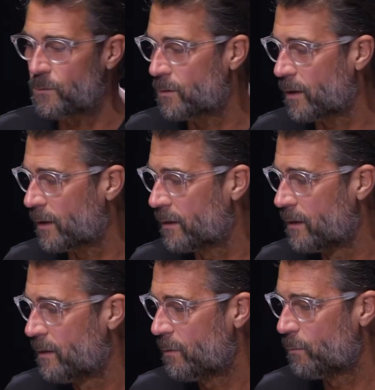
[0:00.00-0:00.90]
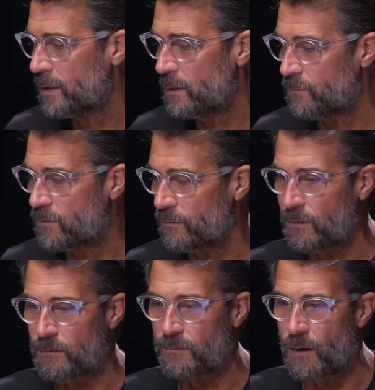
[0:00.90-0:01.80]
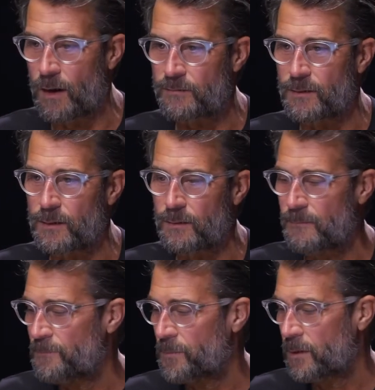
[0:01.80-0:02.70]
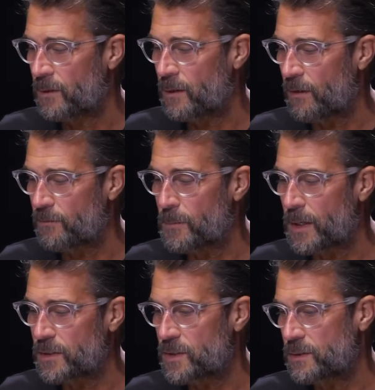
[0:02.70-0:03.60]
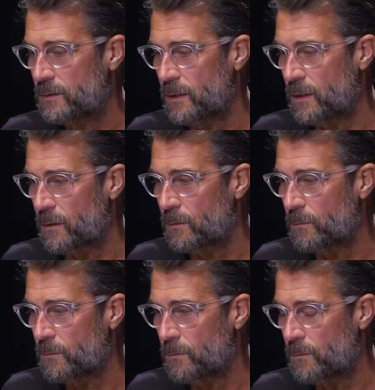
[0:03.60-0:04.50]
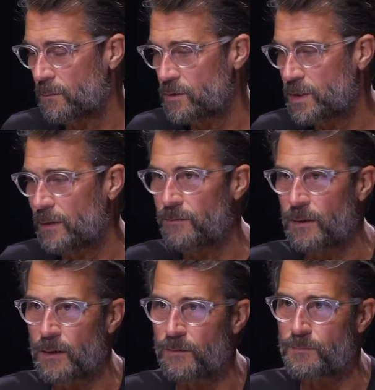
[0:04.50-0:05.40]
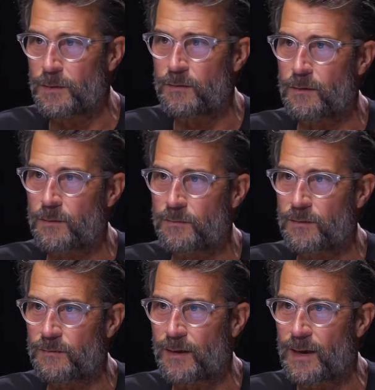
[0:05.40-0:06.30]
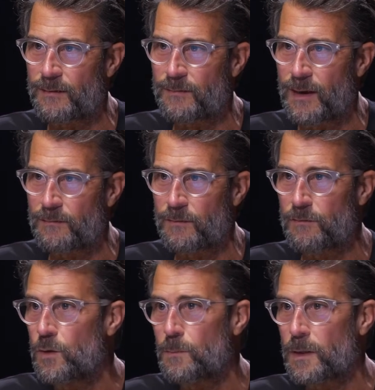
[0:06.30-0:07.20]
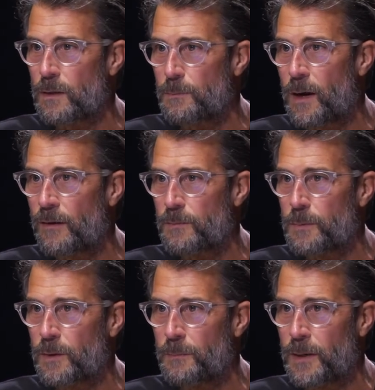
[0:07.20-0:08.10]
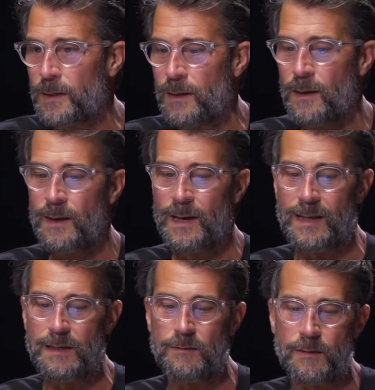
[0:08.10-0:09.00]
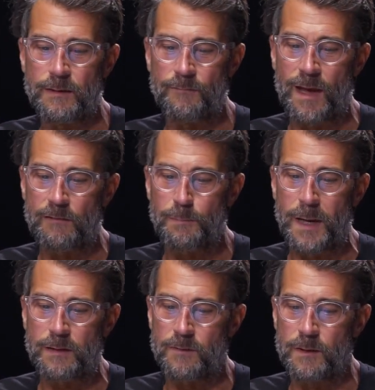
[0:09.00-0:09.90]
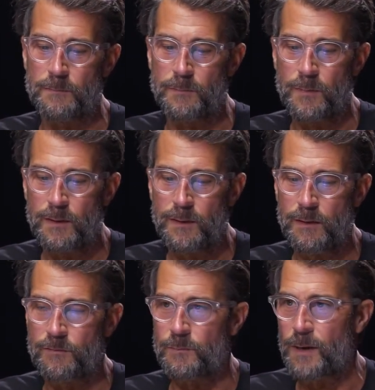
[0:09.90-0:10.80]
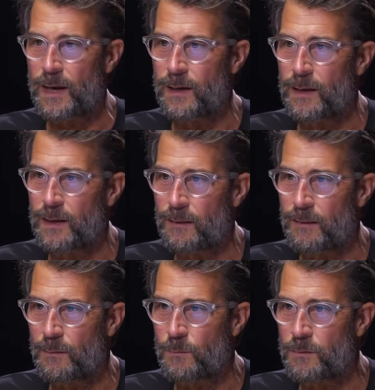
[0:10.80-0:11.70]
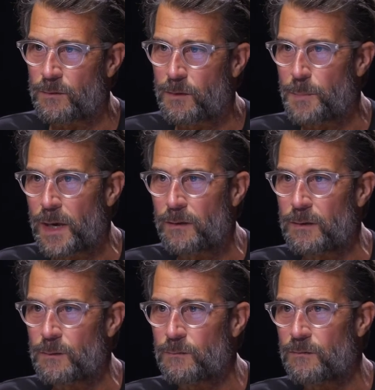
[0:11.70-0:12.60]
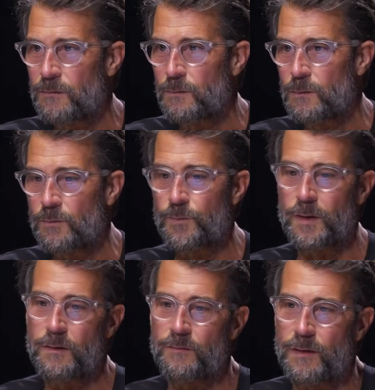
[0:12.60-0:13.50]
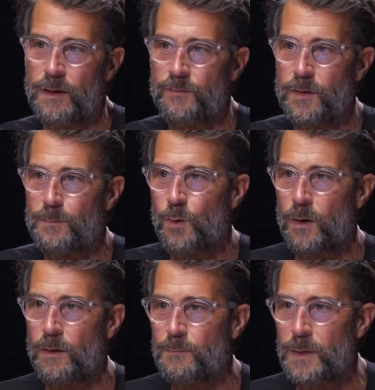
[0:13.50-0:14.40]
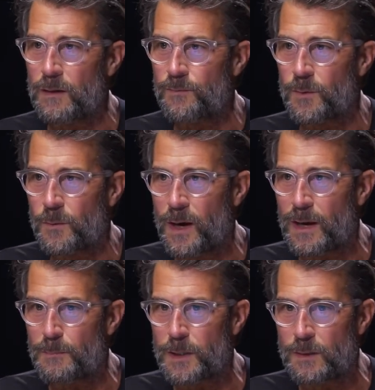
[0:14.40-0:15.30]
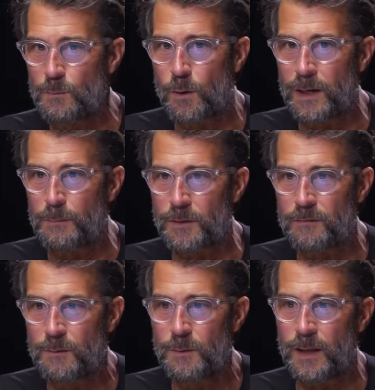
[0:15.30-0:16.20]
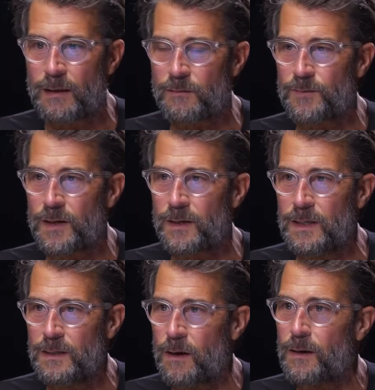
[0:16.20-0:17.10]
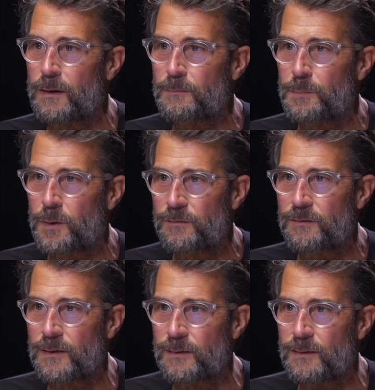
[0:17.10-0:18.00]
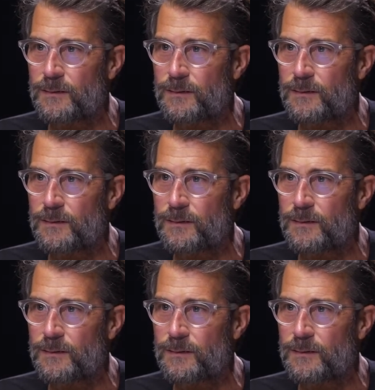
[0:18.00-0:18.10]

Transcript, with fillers: or when you've just exhausted as much, you know, chasing of material success as is humanly possible. But at either end of that spectrum is a reckoning that will compel you to confront yourself in a more meaningful way. But you were able to do it as a very young person.